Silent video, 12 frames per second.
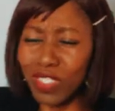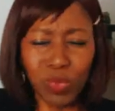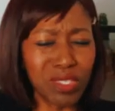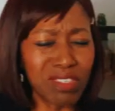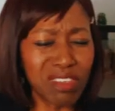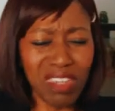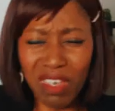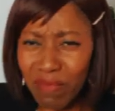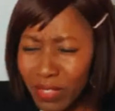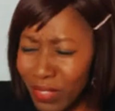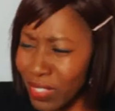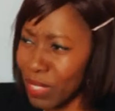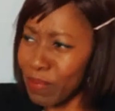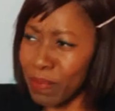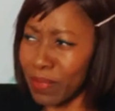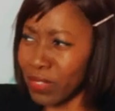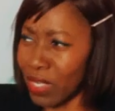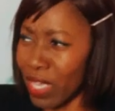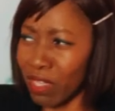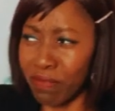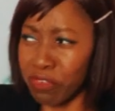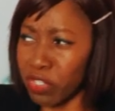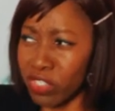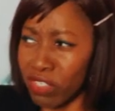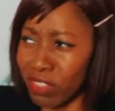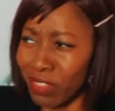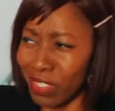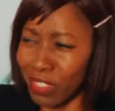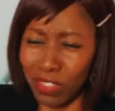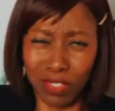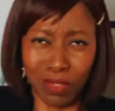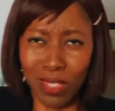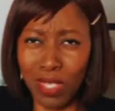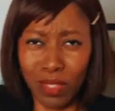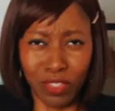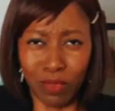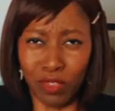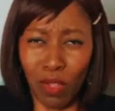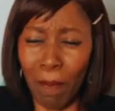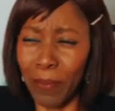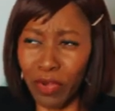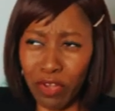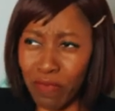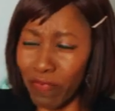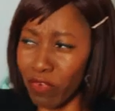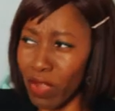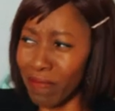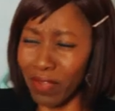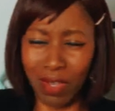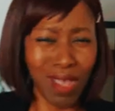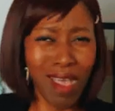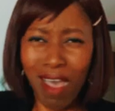He would never send people to hell for eternity to burn forever.